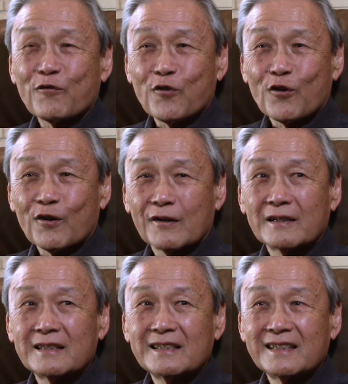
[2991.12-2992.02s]
for
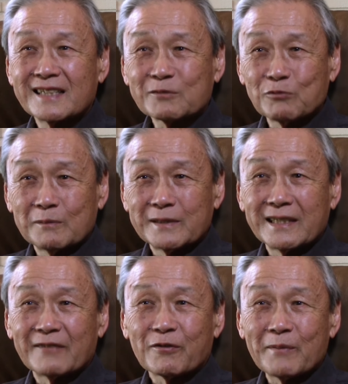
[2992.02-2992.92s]
this
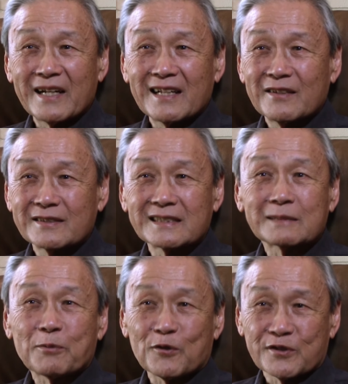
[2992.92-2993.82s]
woman and for many others,
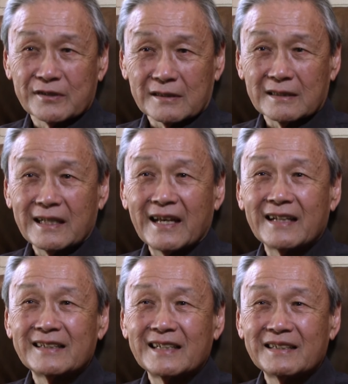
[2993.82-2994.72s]
it's personal
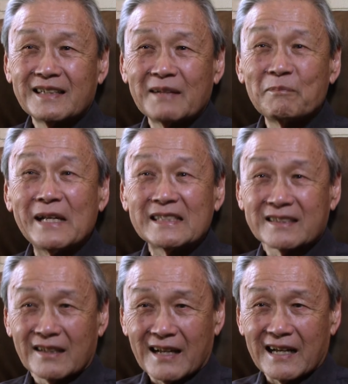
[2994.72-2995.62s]
and it
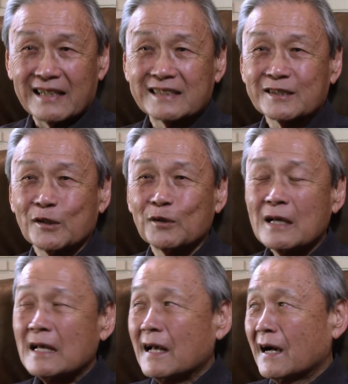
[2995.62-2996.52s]
means a lot, and so
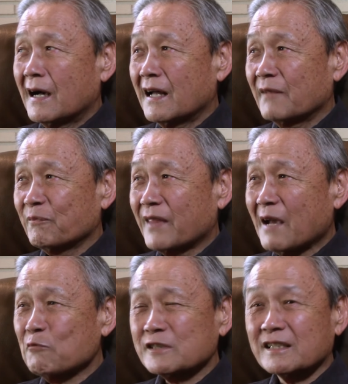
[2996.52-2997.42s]

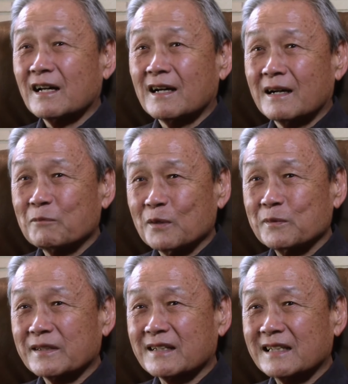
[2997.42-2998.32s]
that was an aha
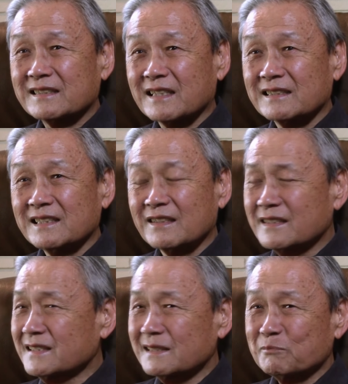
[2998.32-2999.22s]
moment that I said,
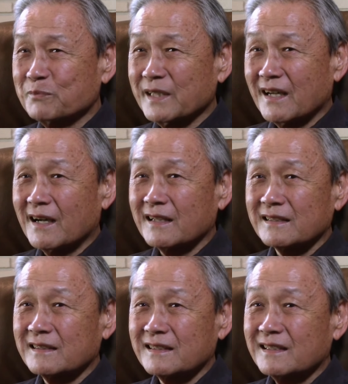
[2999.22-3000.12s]
this is
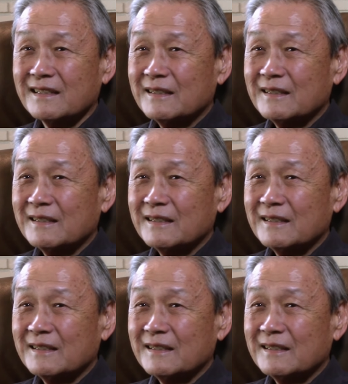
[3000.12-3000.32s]
beyond